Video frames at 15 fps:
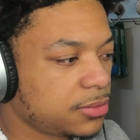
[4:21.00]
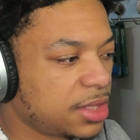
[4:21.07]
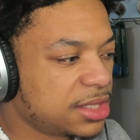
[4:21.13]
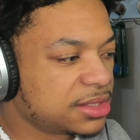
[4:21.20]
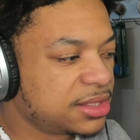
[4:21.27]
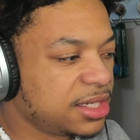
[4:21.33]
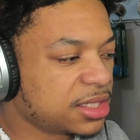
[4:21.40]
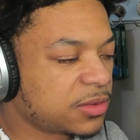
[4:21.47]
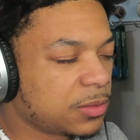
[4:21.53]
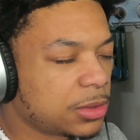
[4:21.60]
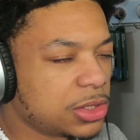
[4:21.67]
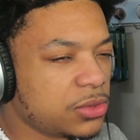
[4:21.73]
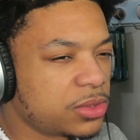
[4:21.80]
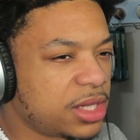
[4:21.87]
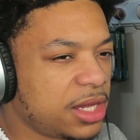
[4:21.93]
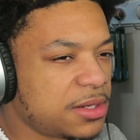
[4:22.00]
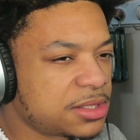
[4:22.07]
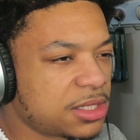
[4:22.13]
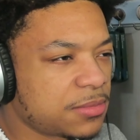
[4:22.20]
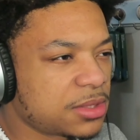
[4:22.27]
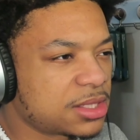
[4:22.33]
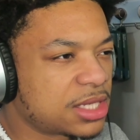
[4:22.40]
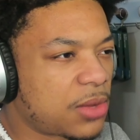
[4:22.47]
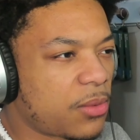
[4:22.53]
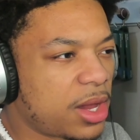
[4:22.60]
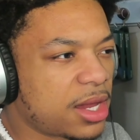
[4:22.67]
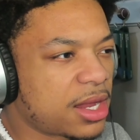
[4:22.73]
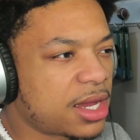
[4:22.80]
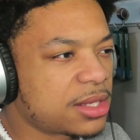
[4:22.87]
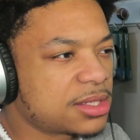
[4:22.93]
Is Giggs from the U K or something? Is that
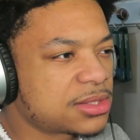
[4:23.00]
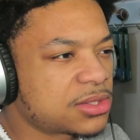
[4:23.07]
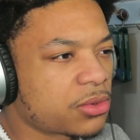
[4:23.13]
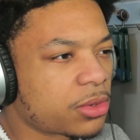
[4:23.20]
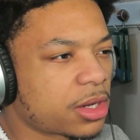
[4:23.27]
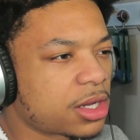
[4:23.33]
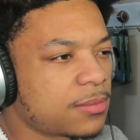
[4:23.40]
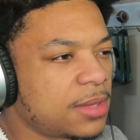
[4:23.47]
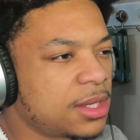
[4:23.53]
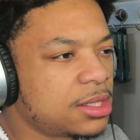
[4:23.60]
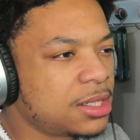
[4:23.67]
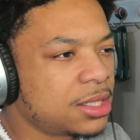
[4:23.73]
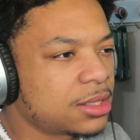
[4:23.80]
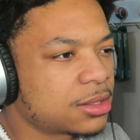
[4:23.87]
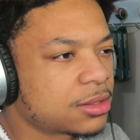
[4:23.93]
why I got this song recommended?